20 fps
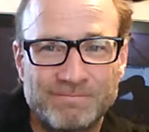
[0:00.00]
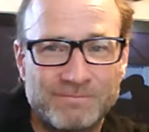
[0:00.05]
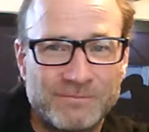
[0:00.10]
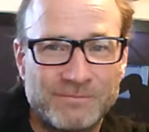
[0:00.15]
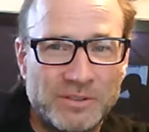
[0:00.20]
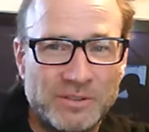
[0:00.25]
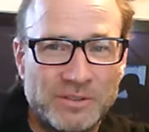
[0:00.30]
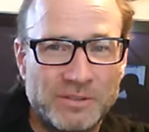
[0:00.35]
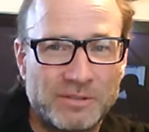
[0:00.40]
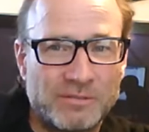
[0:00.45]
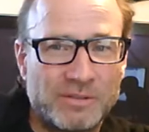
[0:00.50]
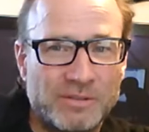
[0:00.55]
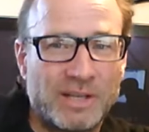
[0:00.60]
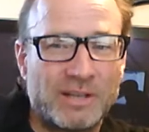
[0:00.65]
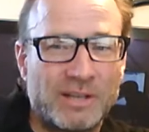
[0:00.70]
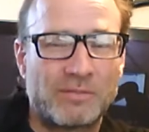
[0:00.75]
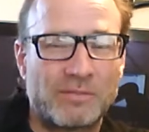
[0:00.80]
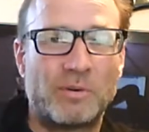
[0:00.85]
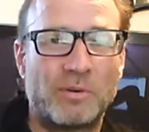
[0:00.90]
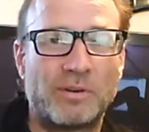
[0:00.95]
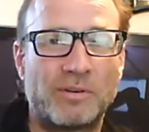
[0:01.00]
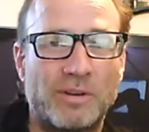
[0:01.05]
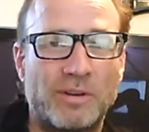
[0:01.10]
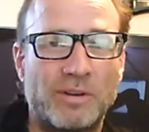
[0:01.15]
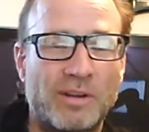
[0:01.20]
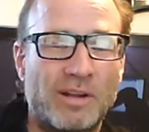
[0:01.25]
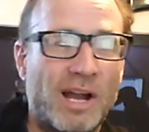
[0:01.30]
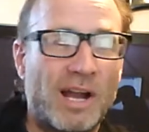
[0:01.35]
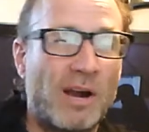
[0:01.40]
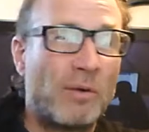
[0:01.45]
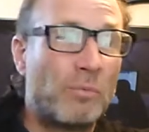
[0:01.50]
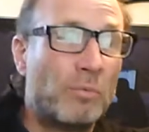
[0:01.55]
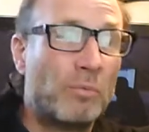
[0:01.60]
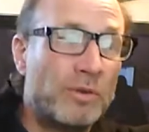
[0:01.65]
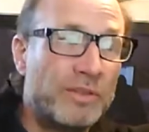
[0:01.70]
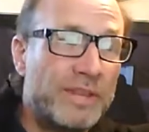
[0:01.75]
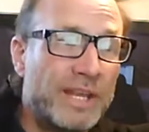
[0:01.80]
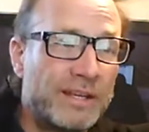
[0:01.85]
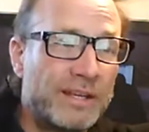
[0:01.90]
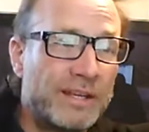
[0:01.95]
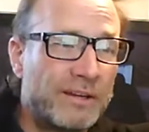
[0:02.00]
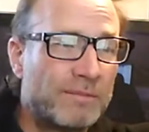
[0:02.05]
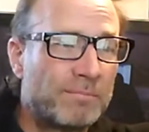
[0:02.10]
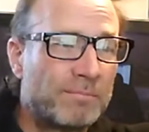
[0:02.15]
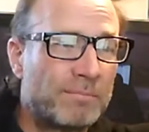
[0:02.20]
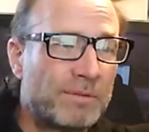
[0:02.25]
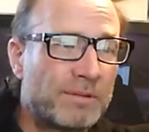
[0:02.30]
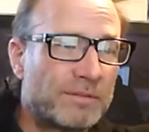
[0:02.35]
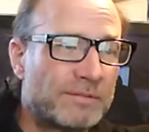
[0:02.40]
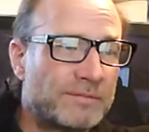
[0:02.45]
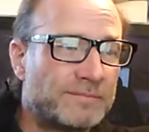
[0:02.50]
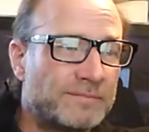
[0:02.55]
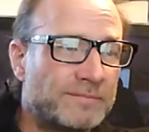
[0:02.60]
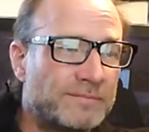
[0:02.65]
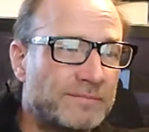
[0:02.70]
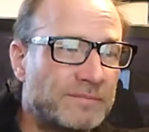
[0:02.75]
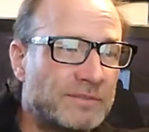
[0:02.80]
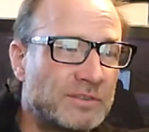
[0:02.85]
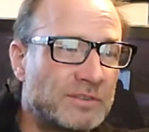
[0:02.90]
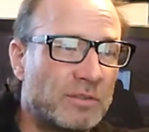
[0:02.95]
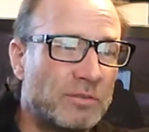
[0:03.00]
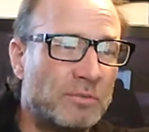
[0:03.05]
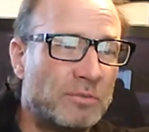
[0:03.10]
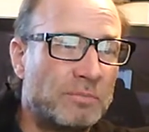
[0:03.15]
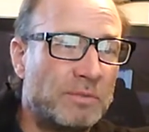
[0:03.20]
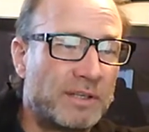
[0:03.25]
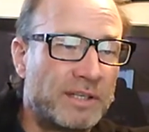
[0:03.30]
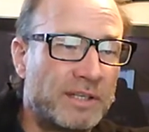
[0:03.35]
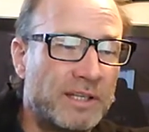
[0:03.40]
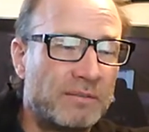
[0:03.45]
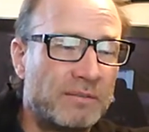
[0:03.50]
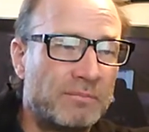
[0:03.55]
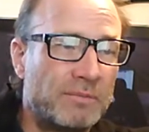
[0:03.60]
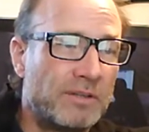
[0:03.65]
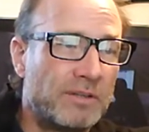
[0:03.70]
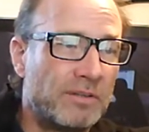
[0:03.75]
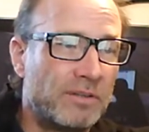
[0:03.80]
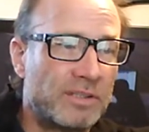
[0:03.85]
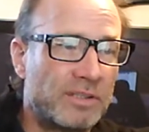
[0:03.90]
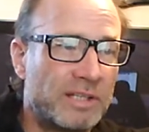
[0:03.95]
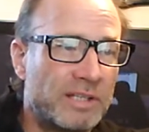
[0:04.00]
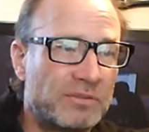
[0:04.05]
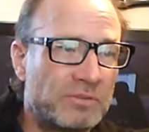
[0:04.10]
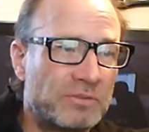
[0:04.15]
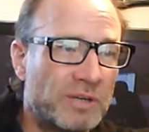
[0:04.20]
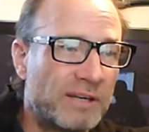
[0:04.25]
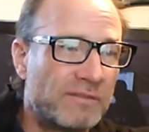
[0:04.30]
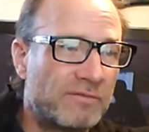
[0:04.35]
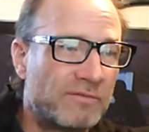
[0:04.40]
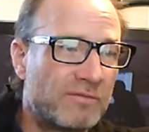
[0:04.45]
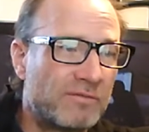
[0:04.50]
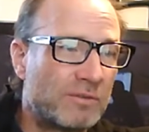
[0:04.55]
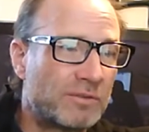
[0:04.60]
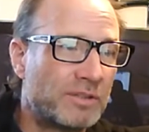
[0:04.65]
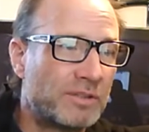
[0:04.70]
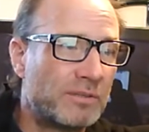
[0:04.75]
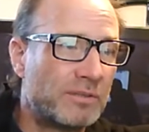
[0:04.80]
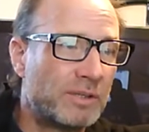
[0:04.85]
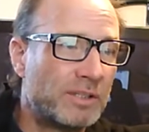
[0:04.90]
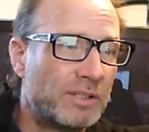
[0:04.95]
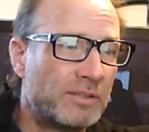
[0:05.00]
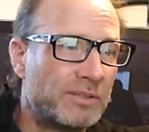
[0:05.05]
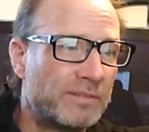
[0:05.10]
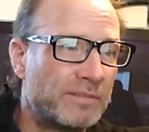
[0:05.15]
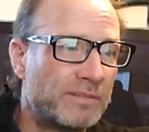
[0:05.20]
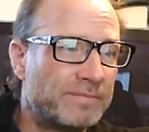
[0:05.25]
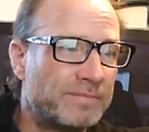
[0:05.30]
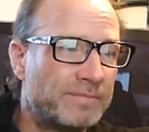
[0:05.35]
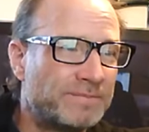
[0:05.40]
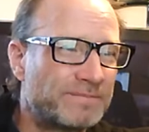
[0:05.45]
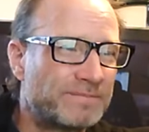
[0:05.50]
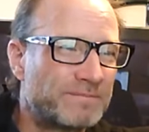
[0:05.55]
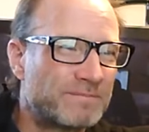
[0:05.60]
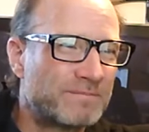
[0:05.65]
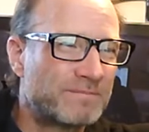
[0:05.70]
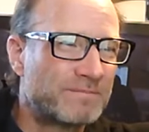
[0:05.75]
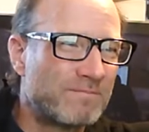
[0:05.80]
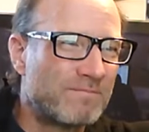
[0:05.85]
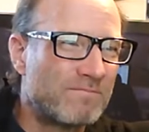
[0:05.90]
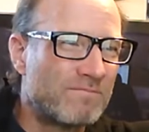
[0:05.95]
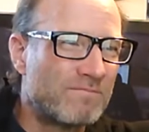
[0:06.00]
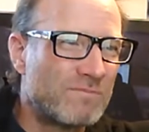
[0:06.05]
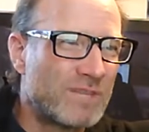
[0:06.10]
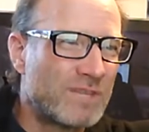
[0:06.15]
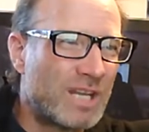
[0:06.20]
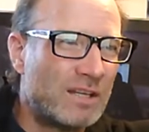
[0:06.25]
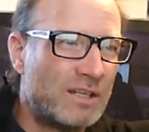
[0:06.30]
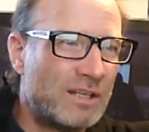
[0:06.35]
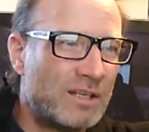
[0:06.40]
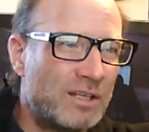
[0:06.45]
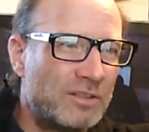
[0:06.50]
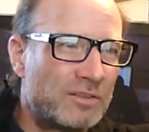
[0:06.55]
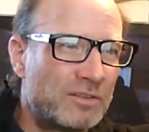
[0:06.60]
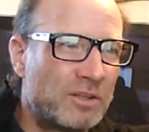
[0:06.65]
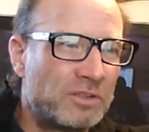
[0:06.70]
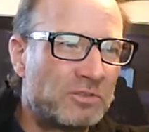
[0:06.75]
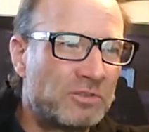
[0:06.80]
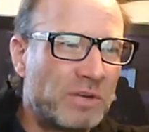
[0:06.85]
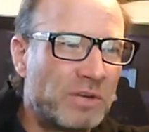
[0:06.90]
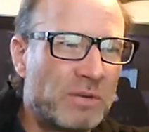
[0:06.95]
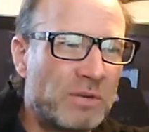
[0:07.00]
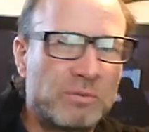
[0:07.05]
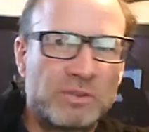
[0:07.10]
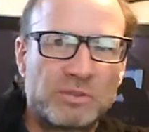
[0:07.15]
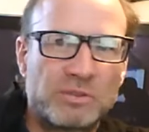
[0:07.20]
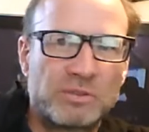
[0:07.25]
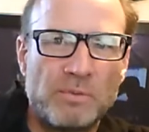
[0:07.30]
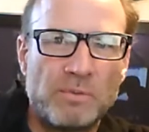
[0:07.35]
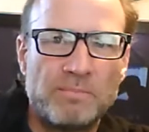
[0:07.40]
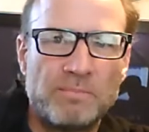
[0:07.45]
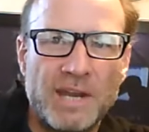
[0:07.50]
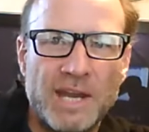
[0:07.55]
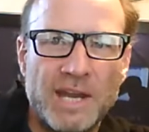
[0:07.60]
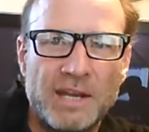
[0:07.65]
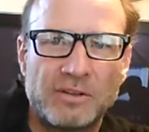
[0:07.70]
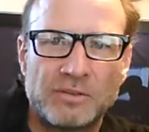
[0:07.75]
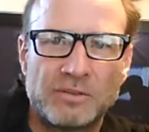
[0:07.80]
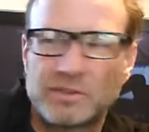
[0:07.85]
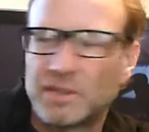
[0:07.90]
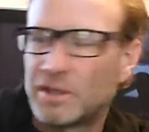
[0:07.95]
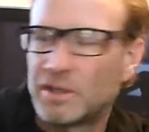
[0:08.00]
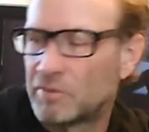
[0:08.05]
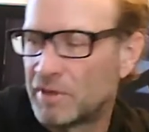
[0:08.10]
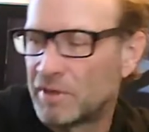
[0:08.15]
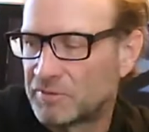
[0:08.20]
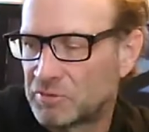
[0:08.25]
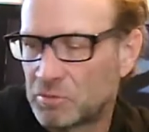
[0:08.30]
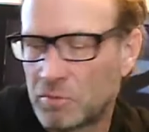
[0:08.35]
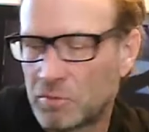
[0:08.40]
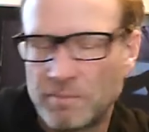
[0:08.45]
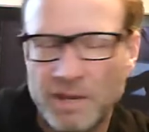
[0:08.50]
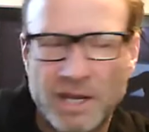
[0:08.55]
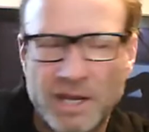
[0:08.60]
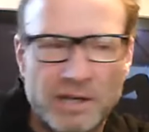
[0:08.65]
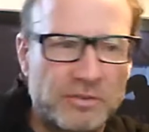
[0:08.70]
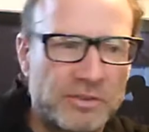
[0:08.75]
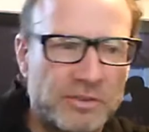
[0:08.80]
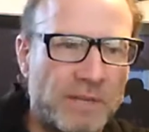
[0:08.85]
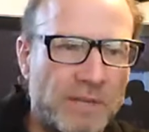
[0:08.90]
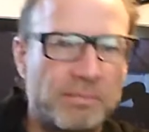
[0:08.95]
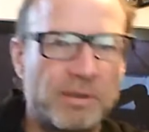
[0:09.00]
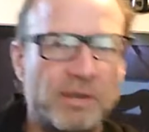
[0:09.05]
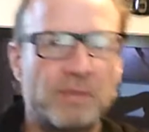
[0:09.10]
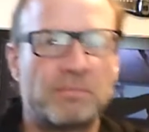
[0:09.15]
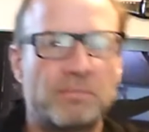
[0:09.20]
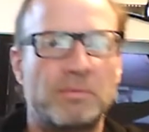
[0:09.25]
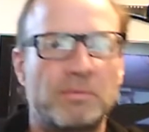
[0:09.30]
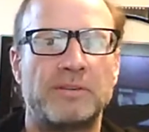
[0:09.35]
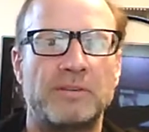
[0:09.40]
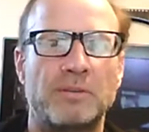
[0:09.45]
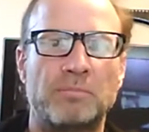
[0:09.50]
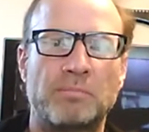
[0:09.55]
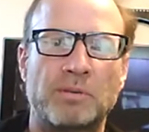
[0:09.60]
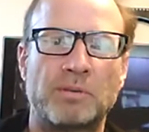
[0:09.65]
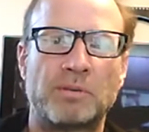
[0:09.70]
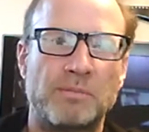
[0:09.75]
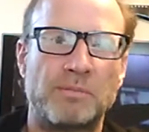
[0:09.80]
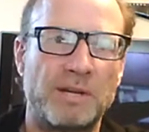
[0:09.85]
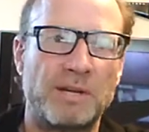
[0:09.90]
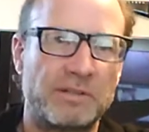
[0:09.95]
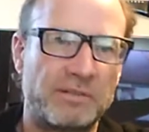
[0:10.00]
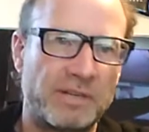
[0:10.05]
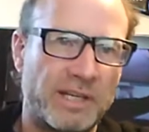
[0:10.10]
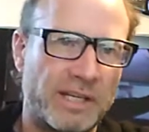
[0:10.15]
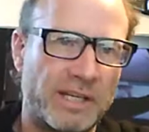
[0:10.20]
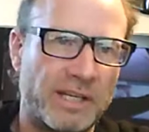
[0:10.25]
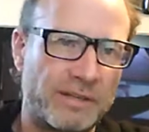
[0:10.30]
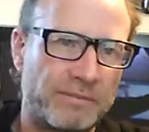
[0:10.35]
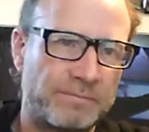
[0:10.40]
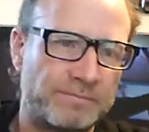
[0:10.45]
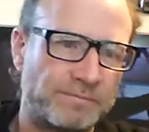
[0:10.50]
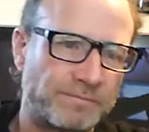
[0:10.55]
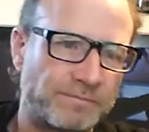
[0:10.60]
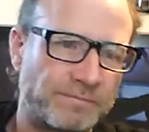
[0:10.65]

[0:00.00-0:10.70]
You know, how would they help? So you'd be looking at drag force equation. Should I train with swim paddles? I don't have swim paddles up here, but you put them on your hand.